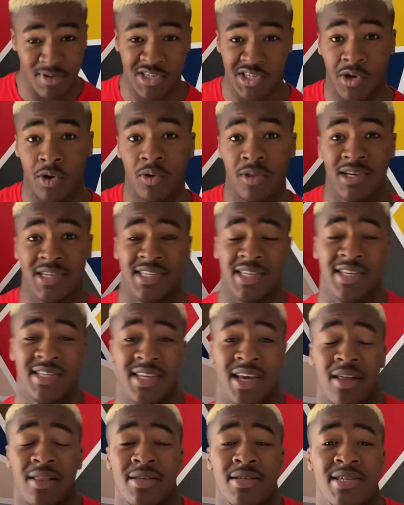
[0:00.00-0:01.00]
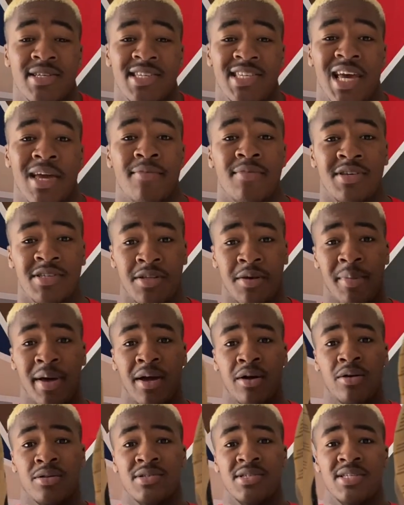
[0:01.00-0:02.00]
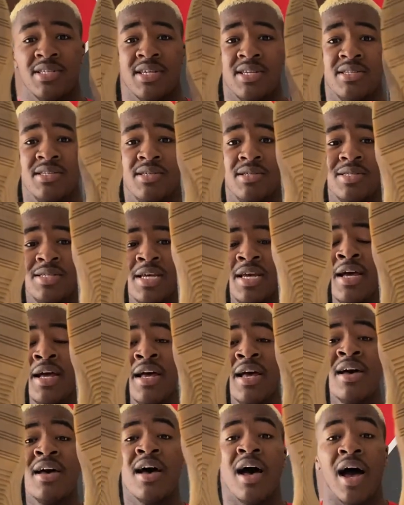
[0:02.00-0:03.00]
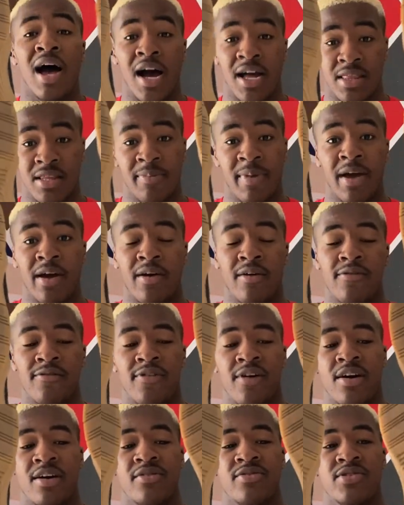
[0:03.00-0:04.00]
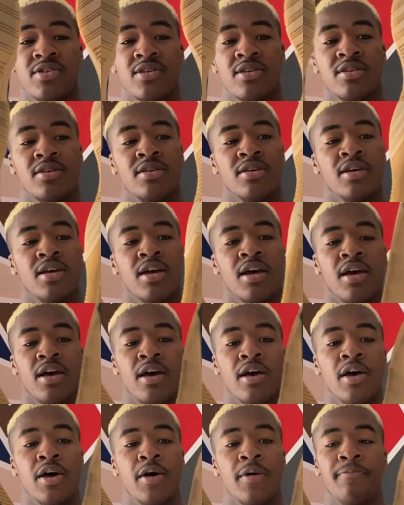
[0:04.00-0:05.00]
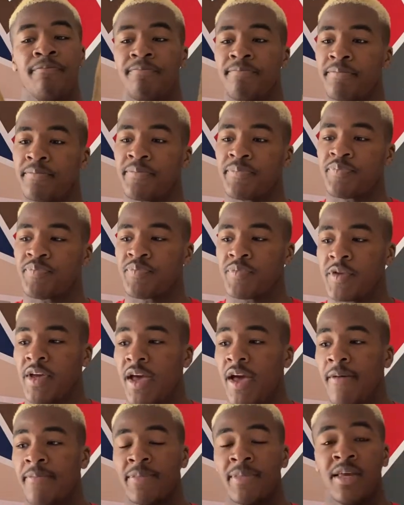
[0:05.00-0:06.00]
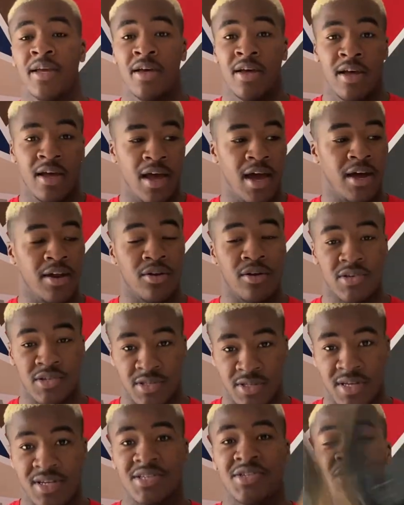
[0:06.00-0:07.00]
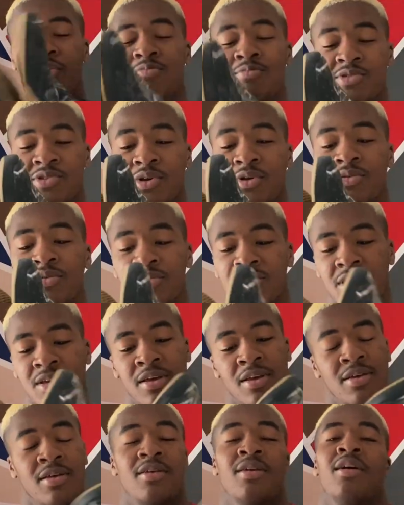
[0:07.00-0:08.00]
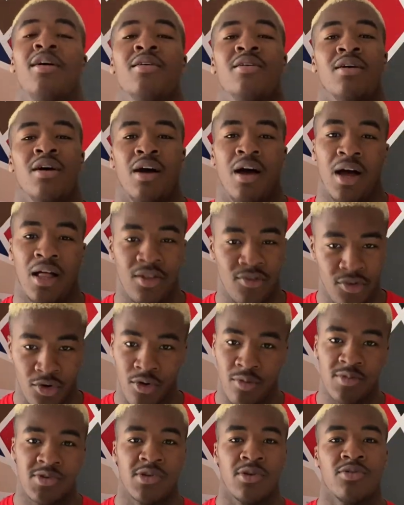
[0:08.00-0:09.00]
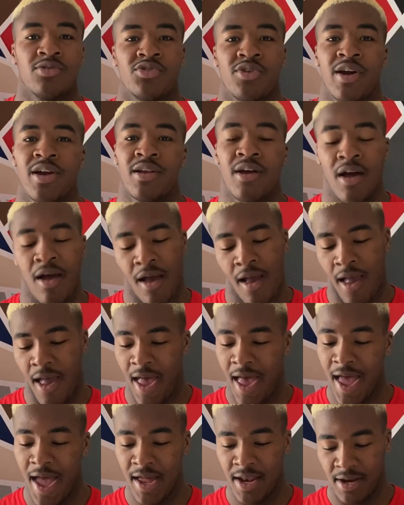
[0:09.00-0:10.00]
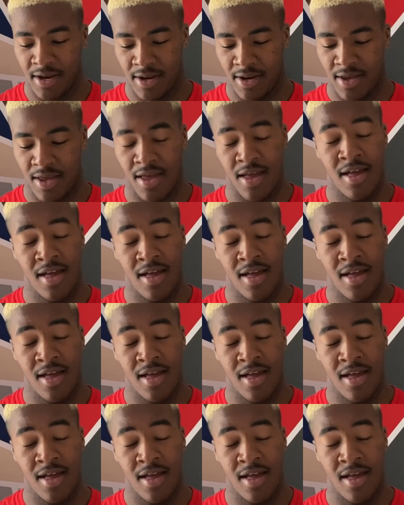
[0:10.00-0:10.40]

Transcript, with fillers: the sole is exactly the same as the Metcon 6s and the Metcon 5s. Um, yeah, and also these are gum soles. I love a gum sole trainer and